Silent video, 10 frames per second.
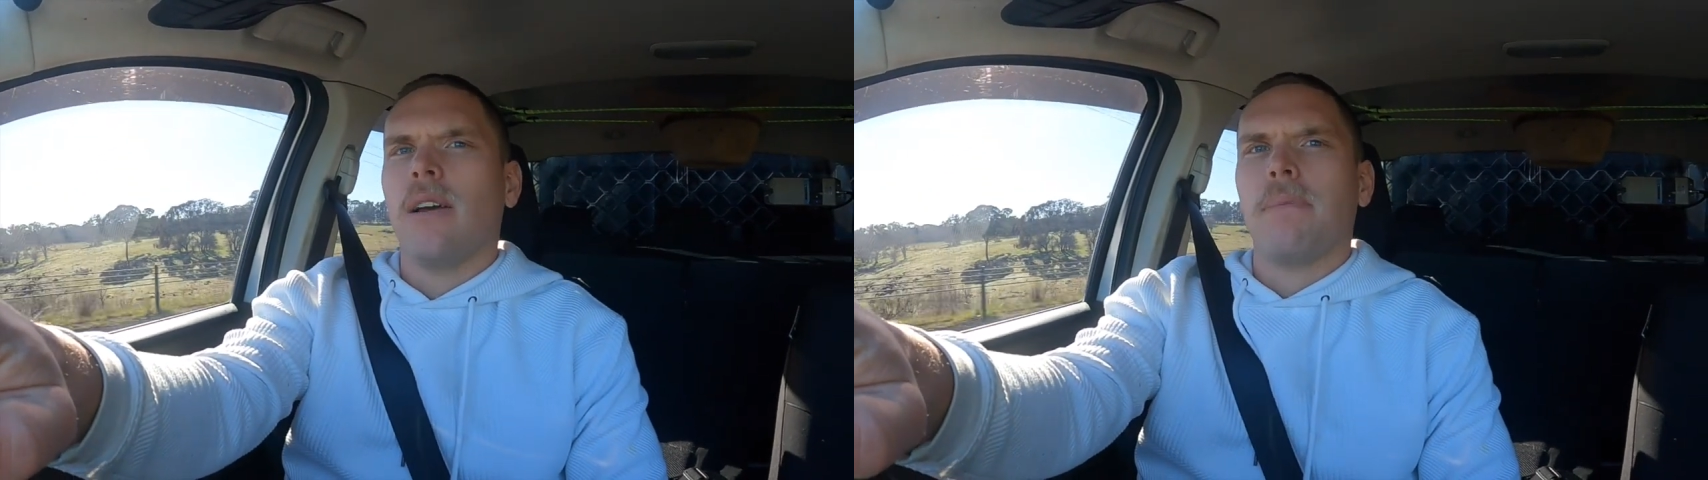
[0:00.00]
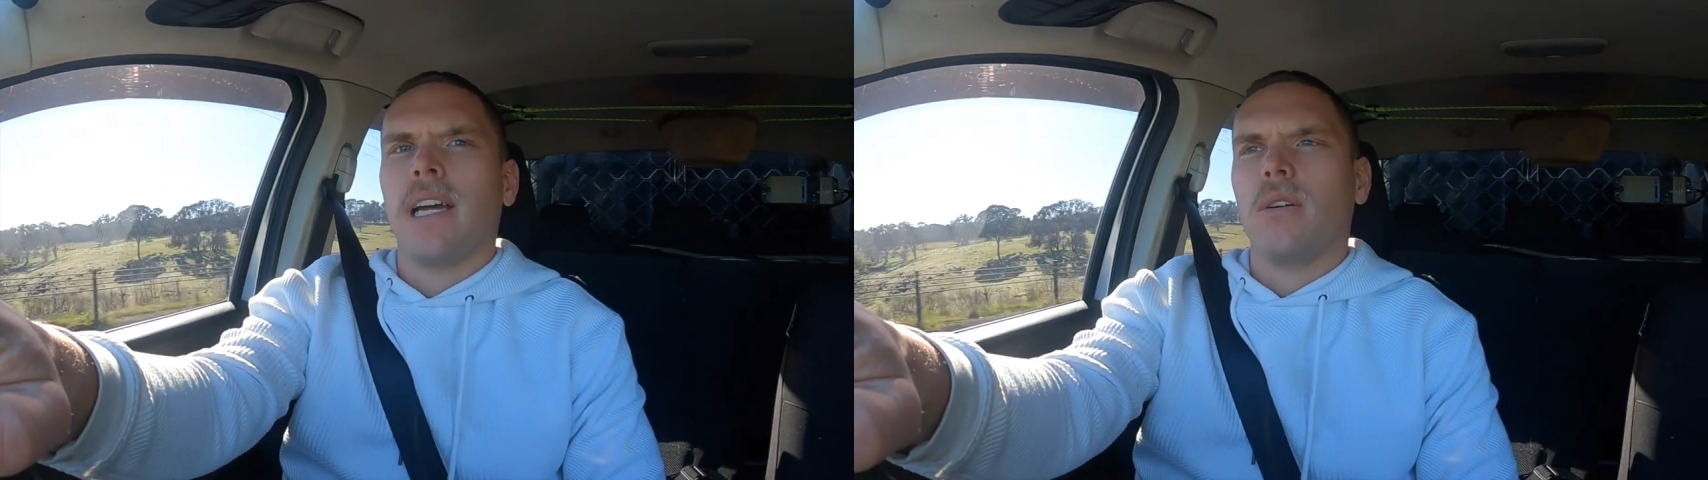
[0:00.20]

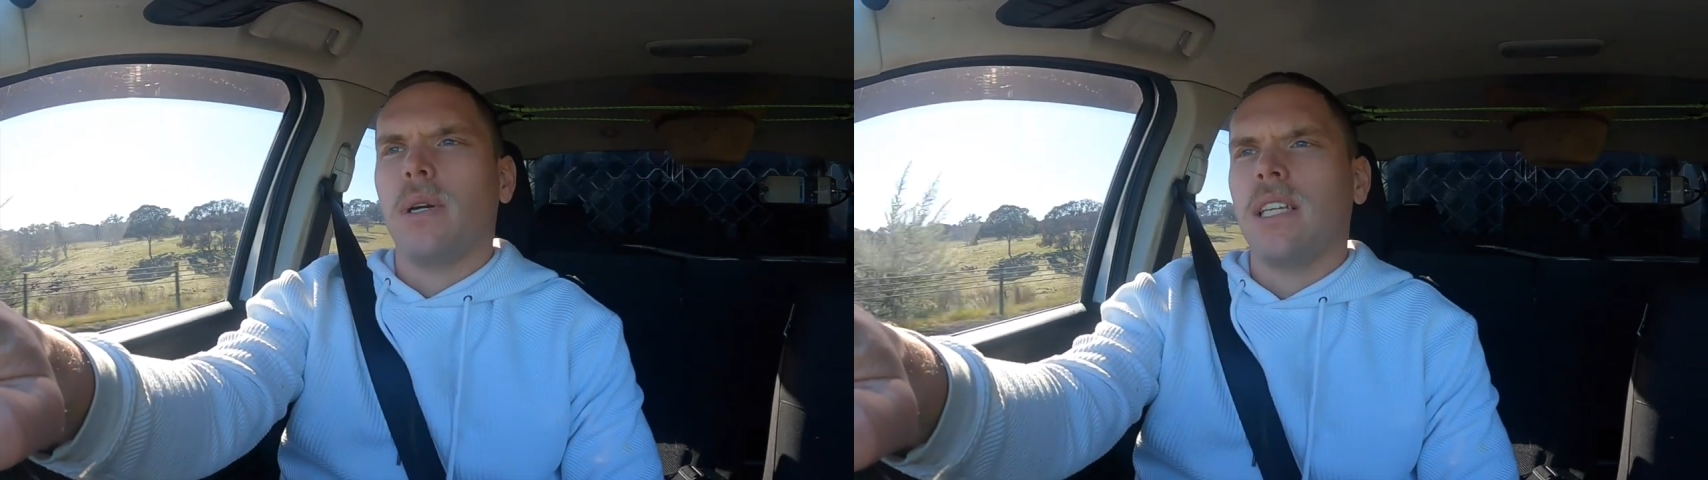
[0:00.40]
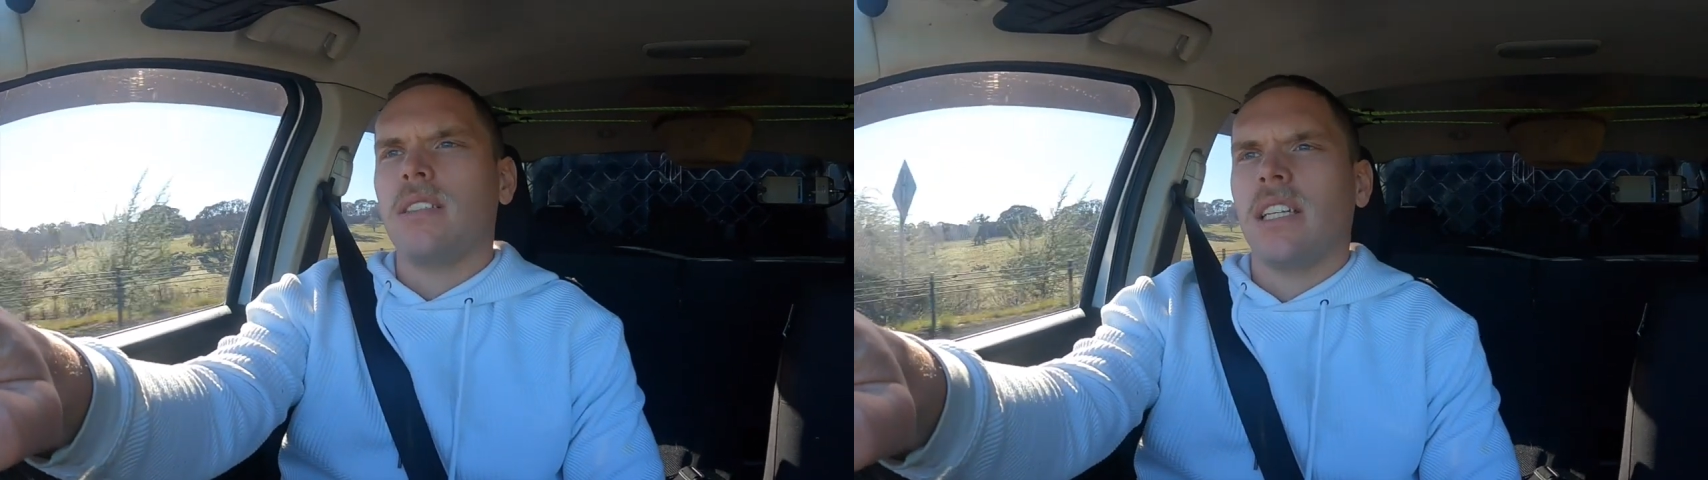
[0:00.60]
Outback
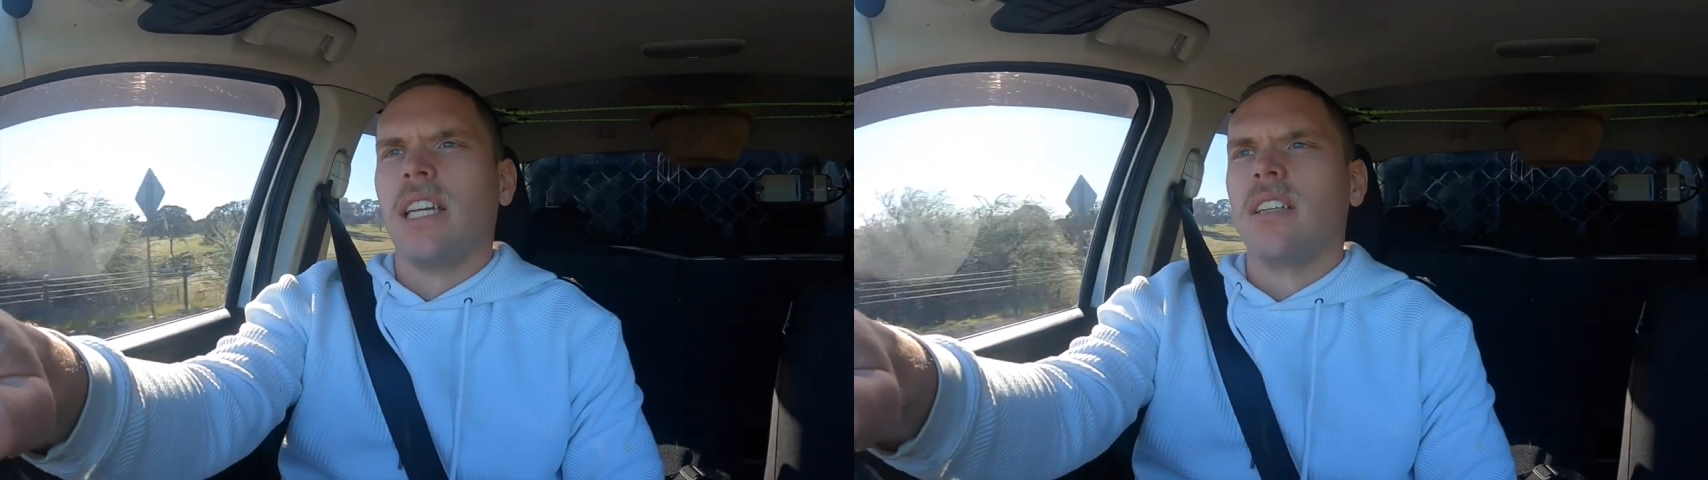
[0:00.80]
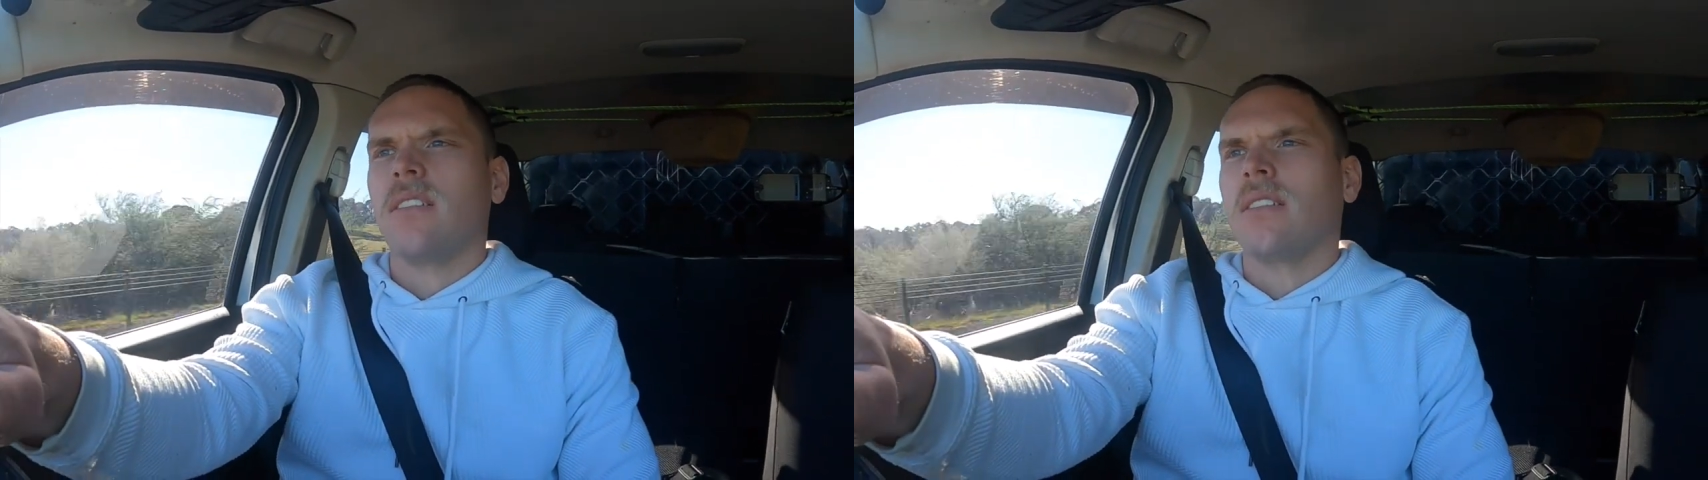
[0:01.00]

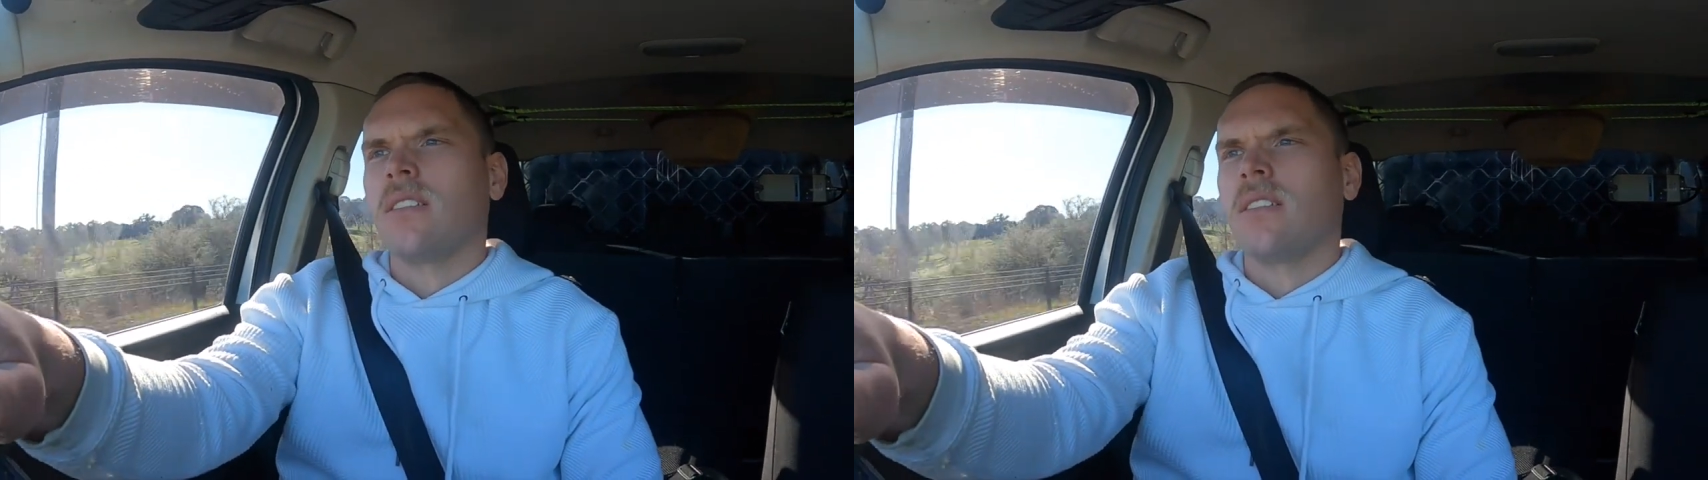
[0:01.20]
Queensland